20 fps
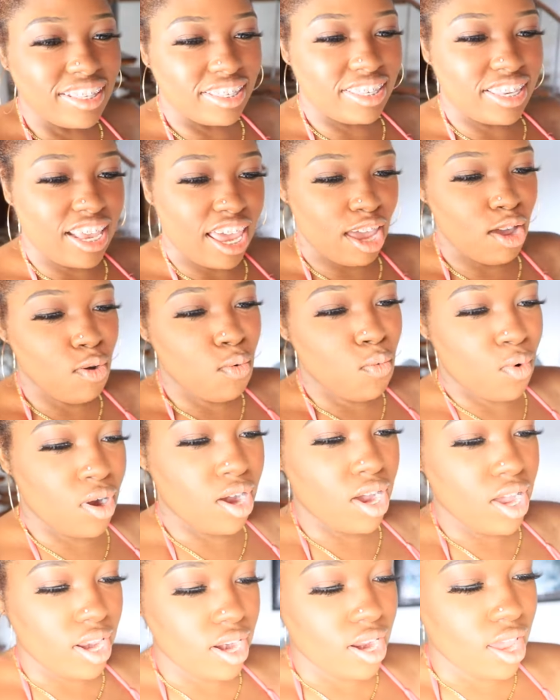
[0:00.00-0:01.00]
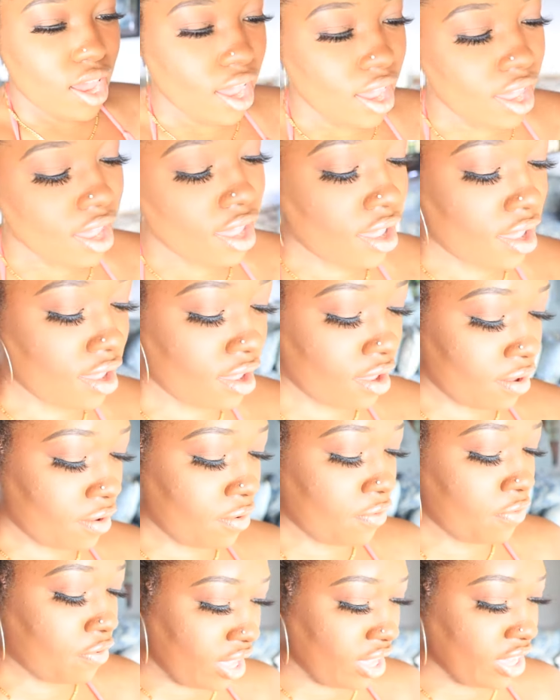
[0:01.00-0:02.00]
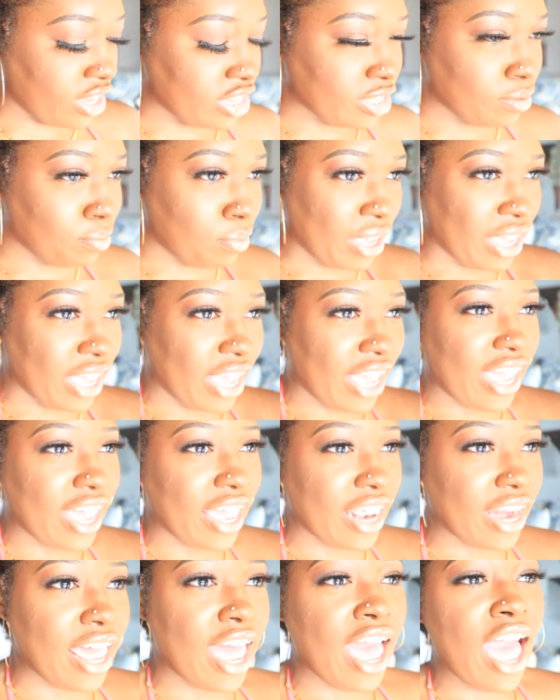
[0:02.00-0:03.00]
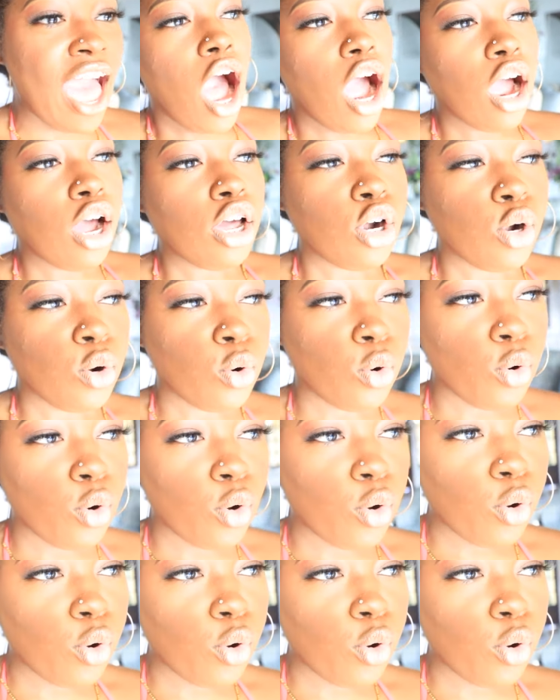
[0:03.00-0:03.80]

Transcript: day one of us being in Aruba.